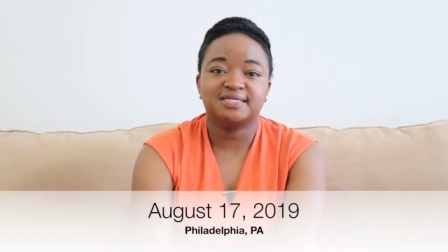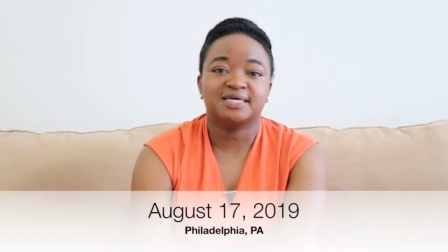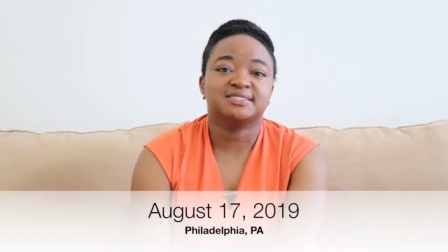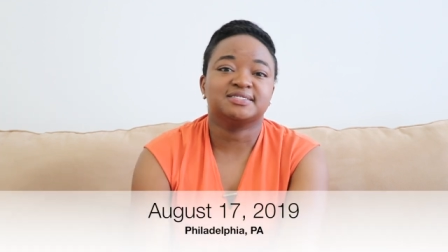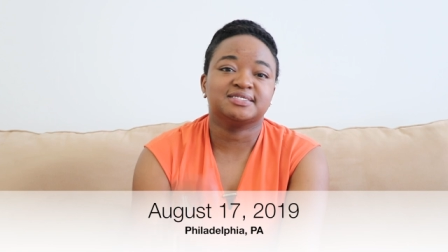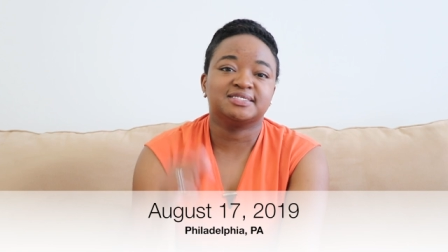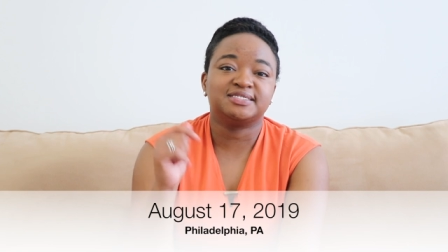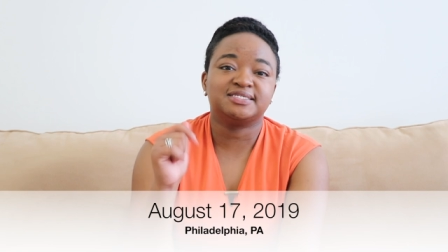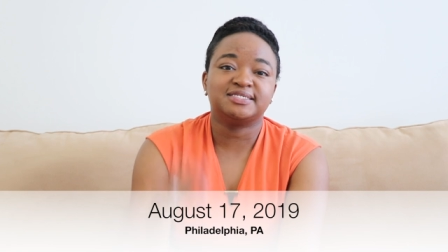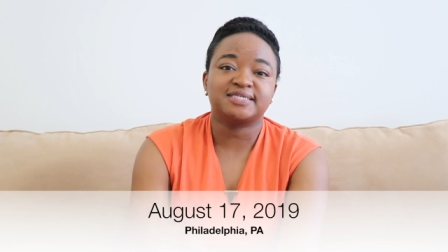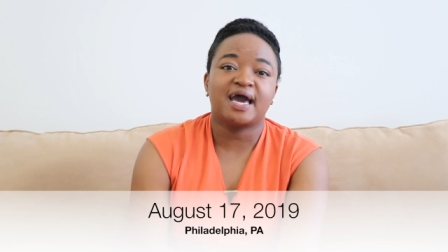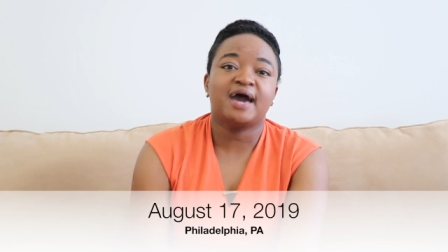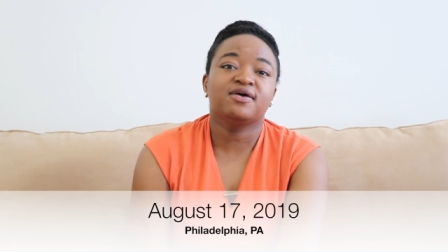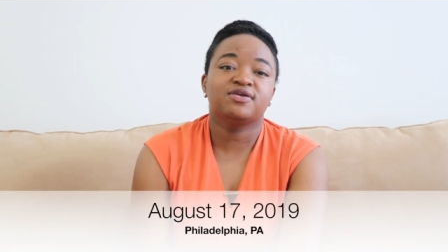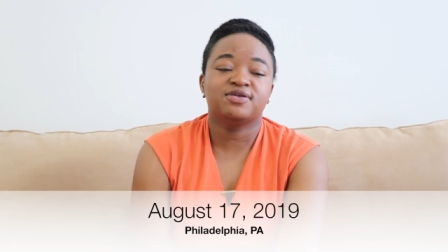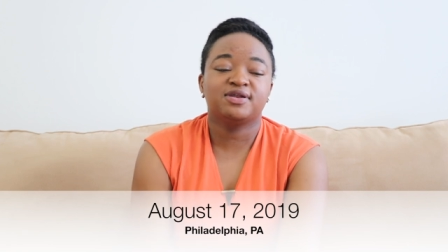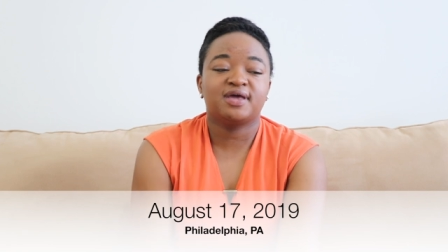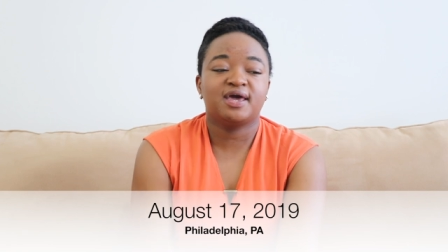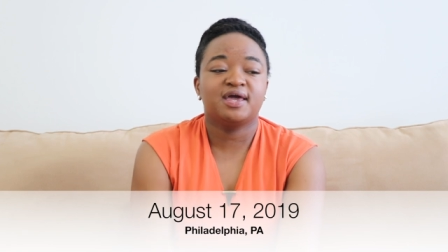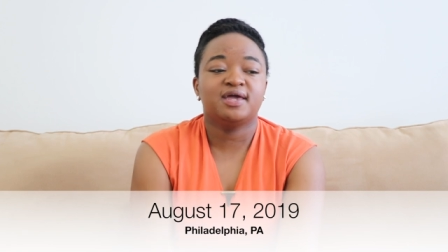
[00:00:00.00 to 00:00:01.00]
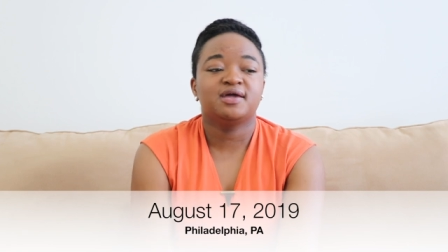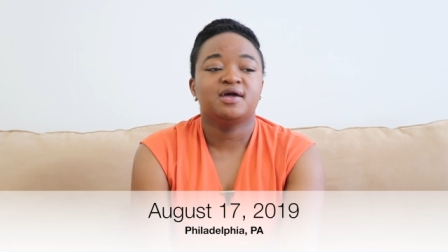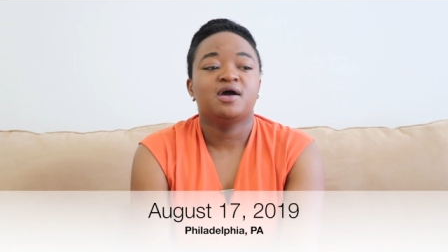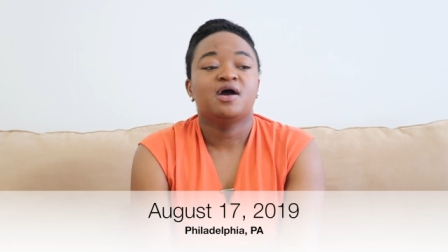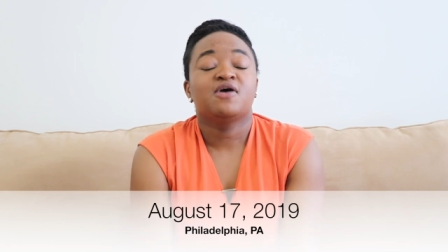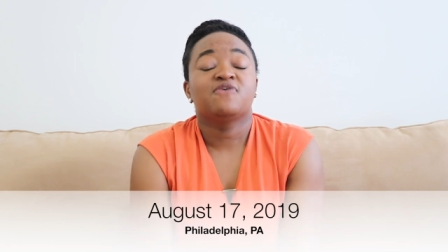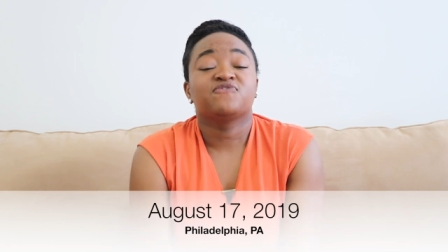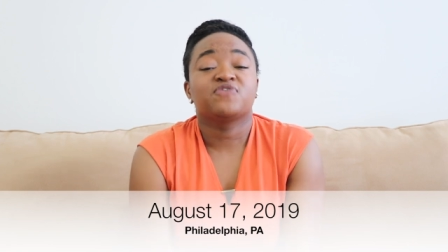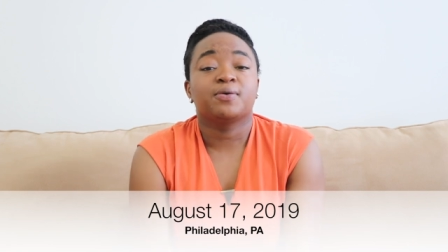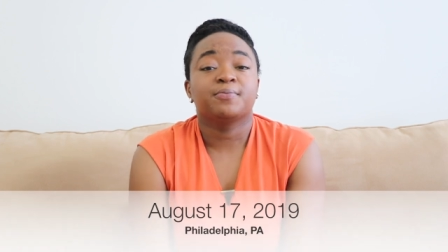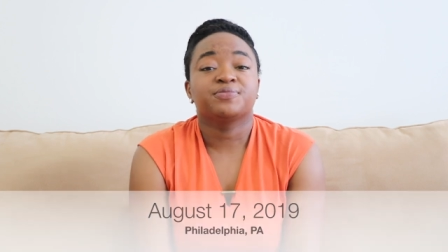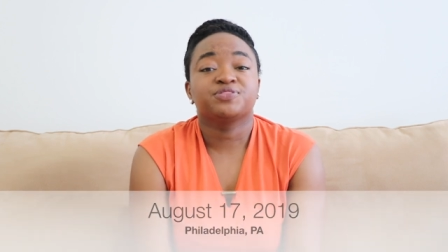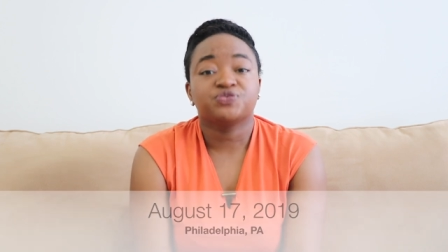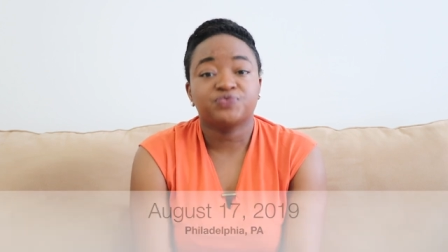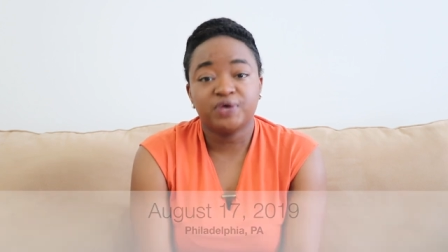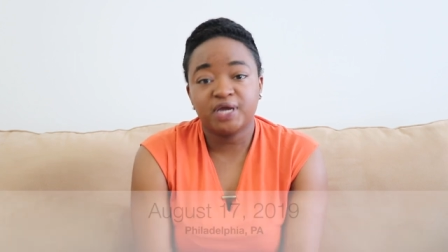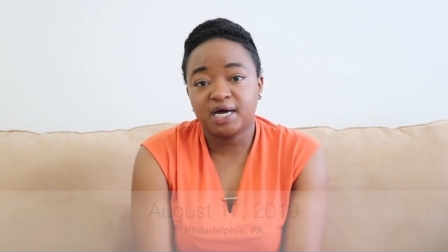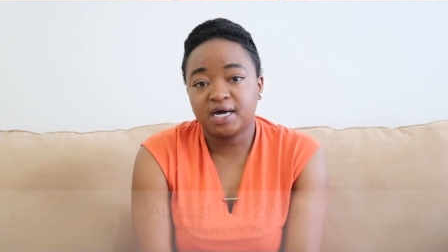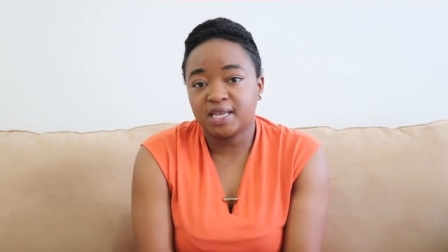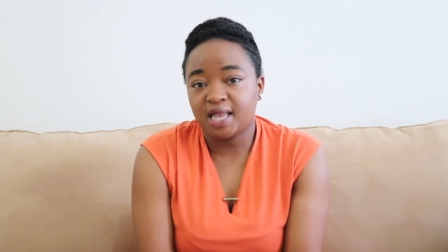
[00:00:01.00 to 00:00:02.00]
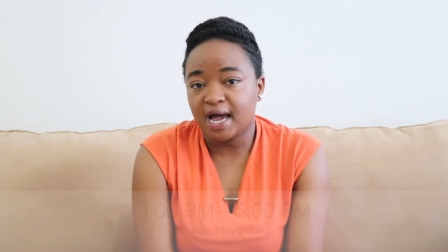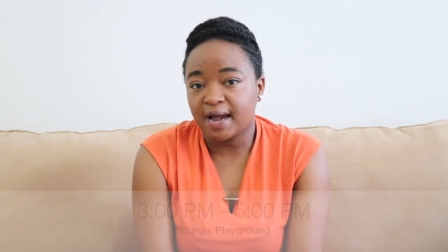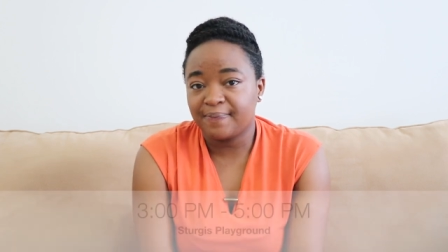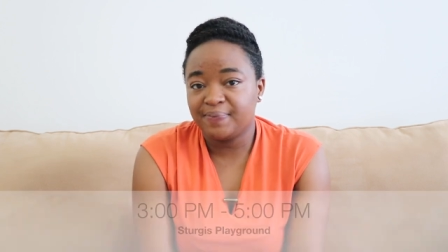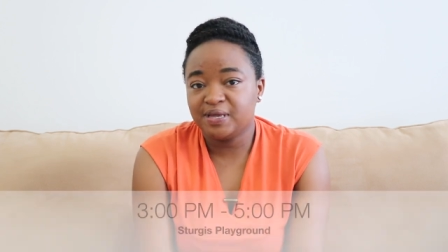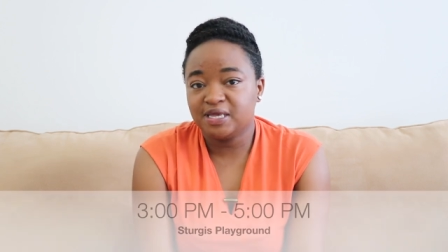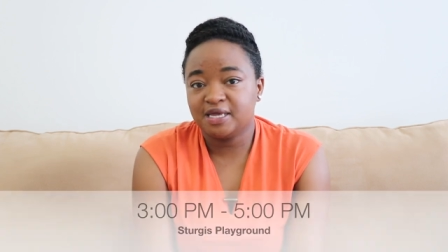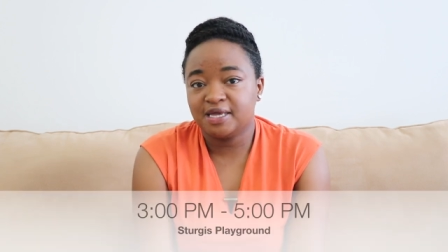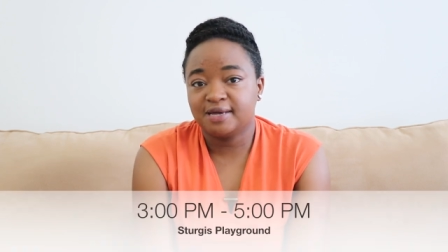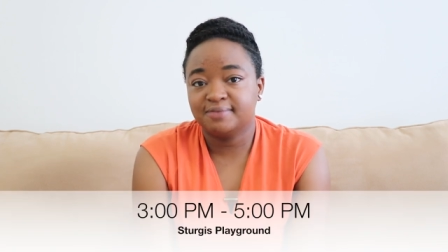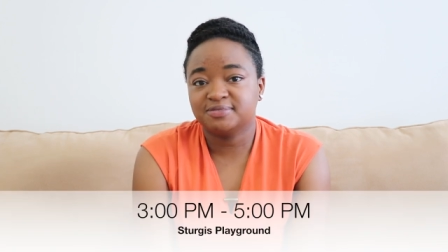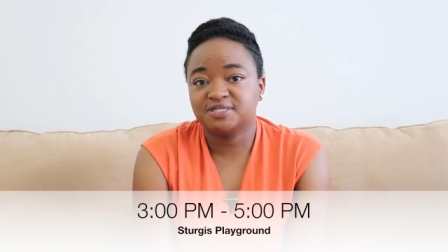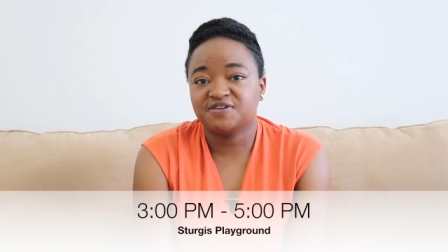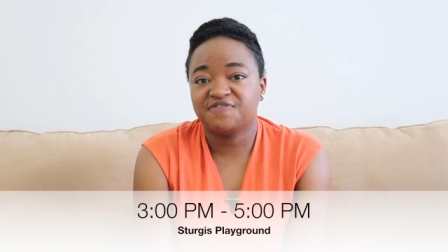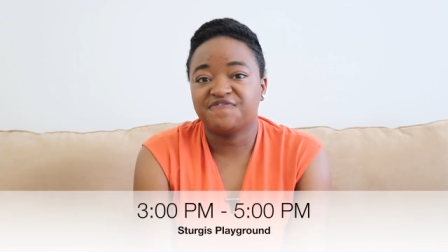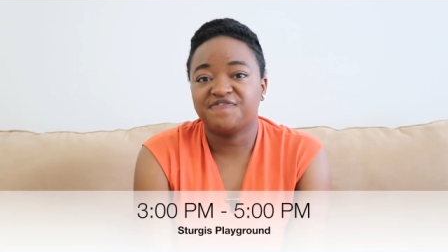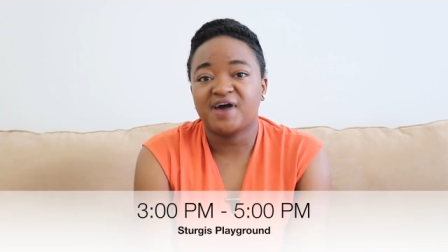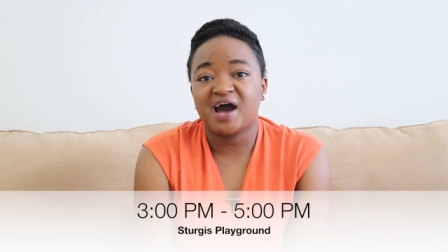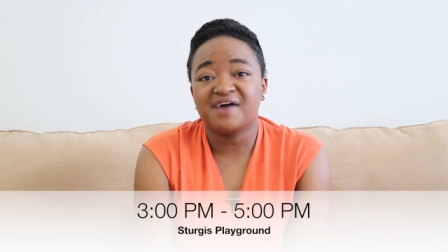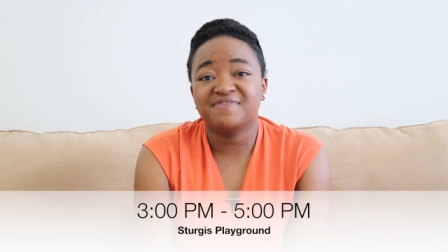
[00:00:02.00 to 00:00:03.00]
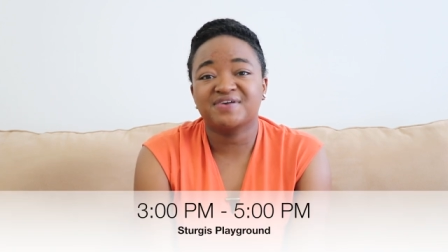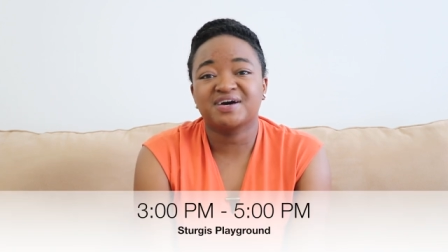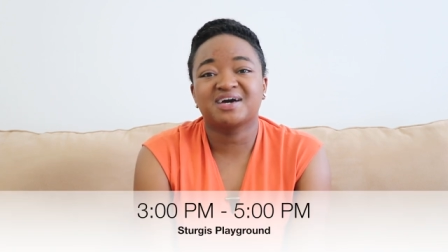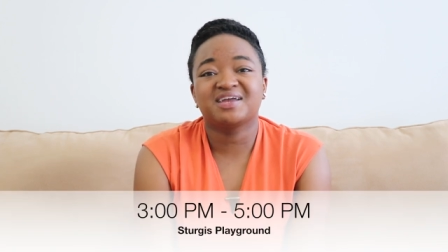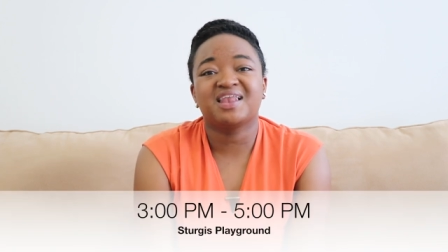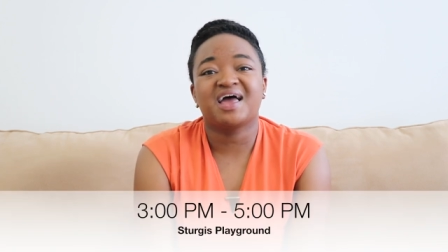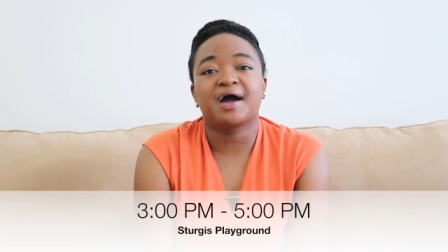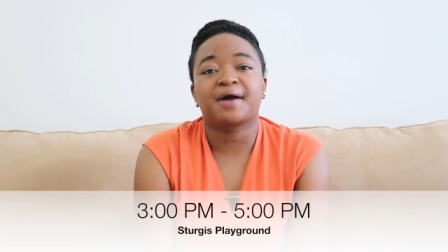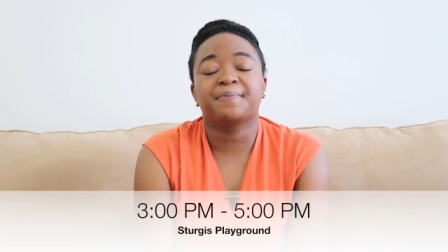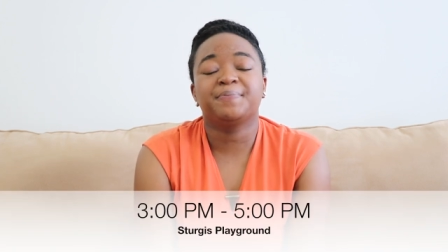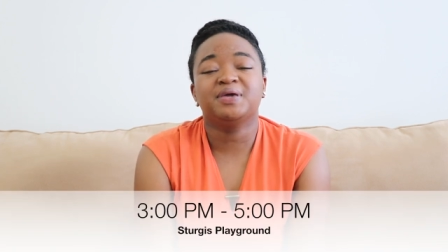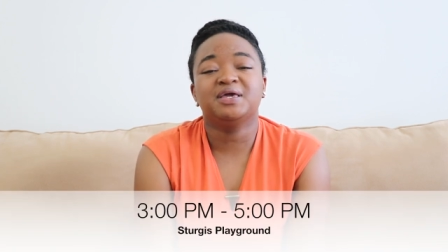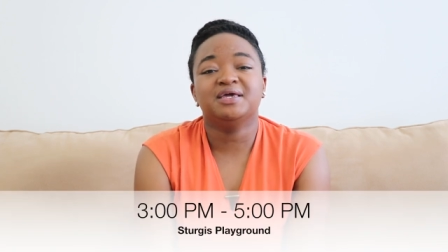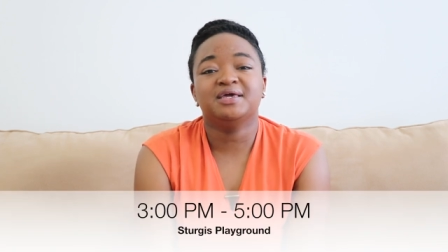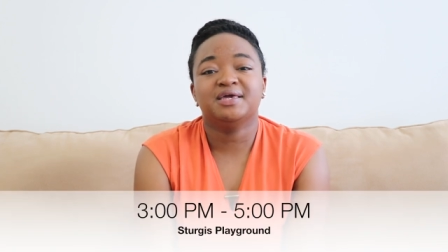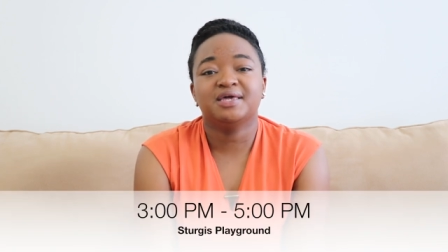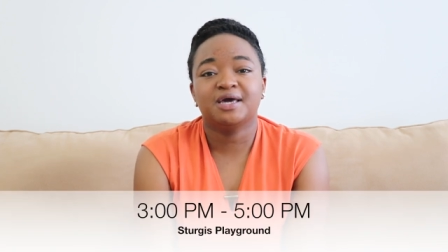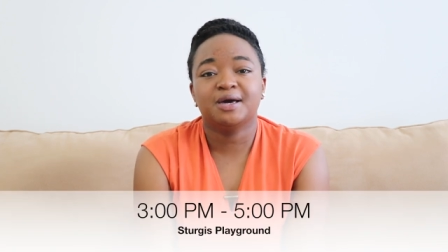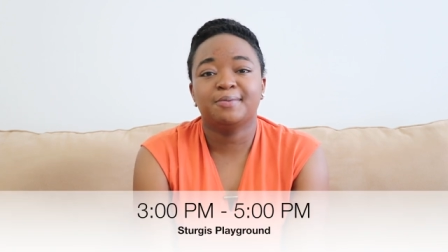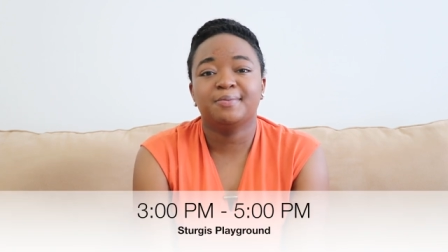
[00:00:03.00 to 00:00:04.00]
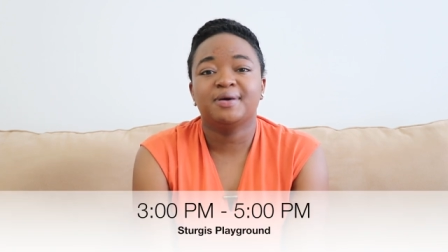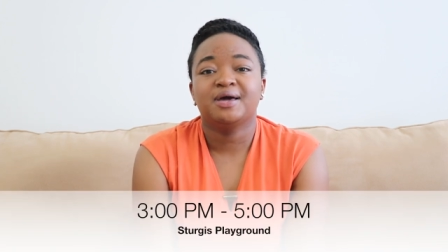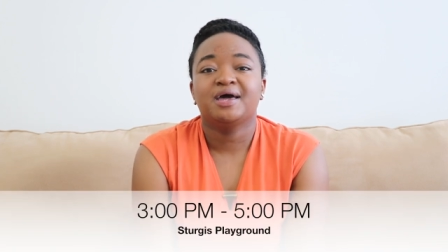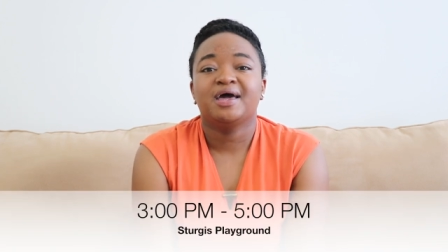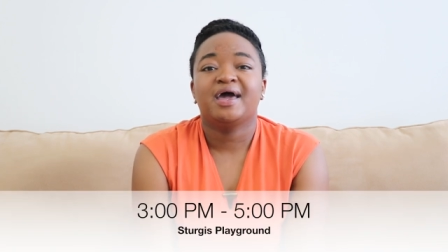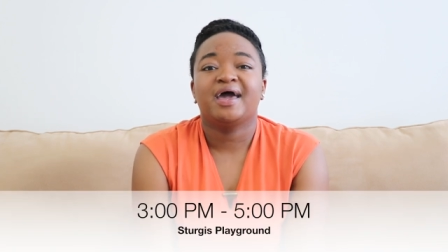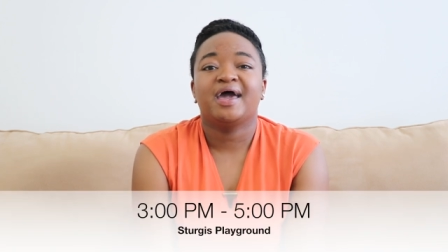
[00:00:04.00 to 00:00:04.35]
That's a Saturday from 3 o'clock p.m. to 5 o'clock p.m.